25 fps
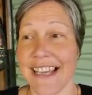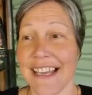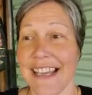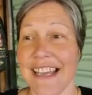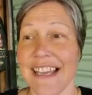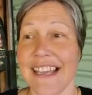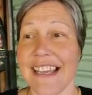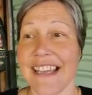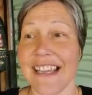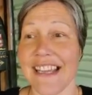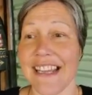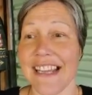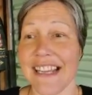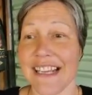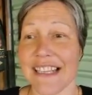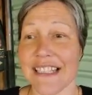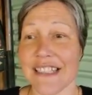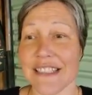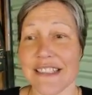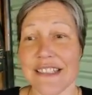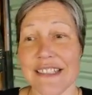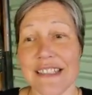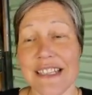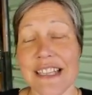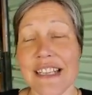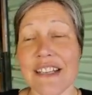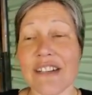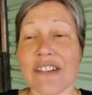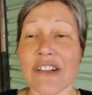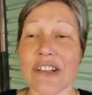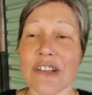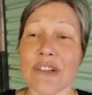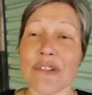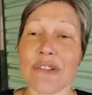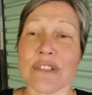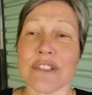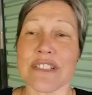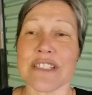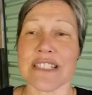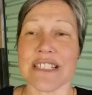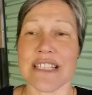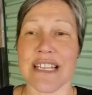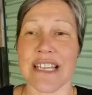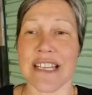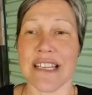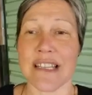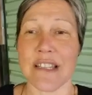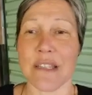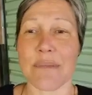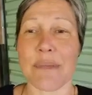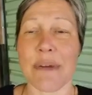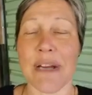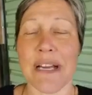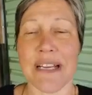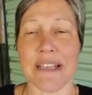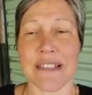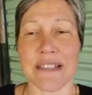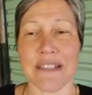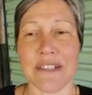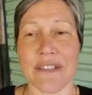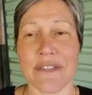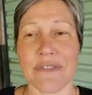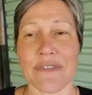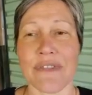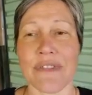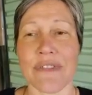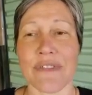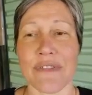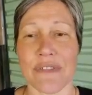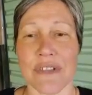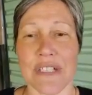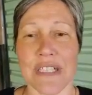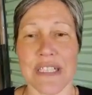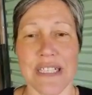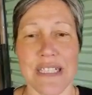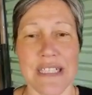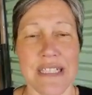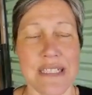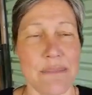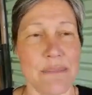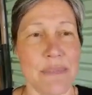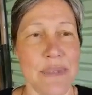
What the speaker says: And then I could stay in the past of three